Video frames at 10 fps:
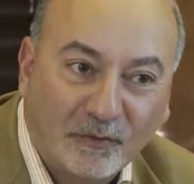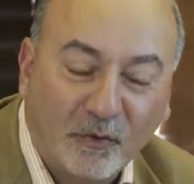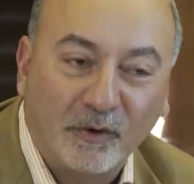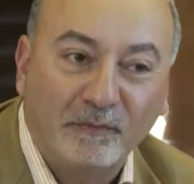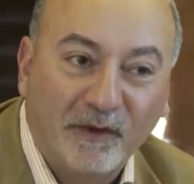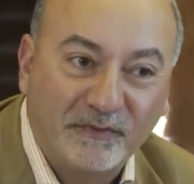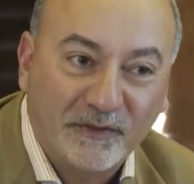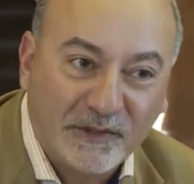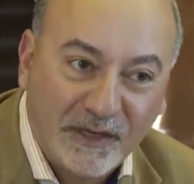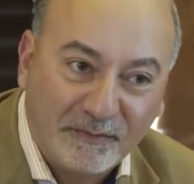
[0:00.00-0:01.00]
Warren
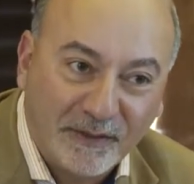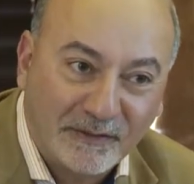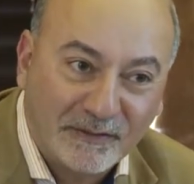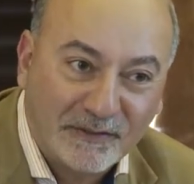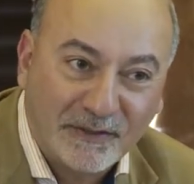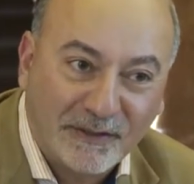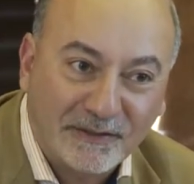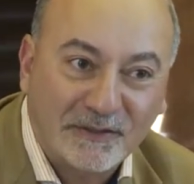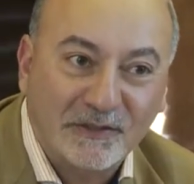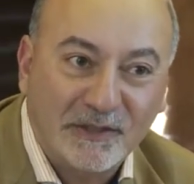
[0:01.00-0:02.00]
Buffett's statements that
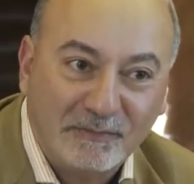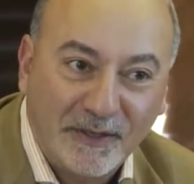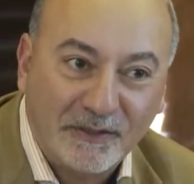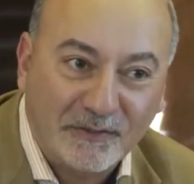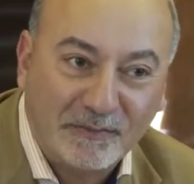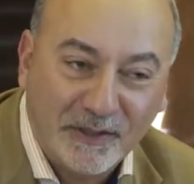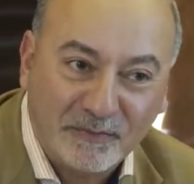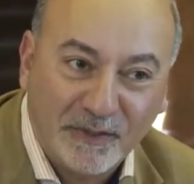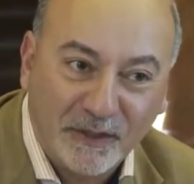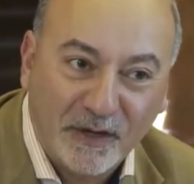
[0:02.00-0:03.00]
since he makes his
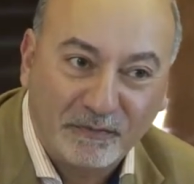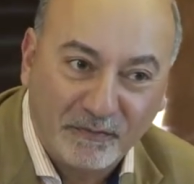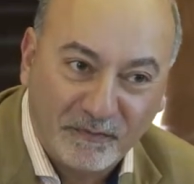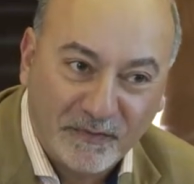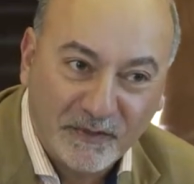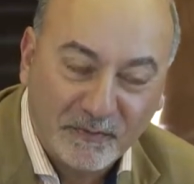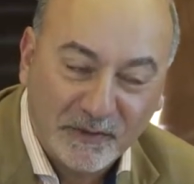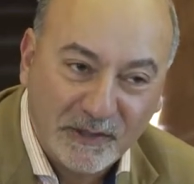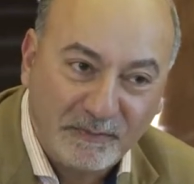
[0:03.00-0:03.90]
money off of investments,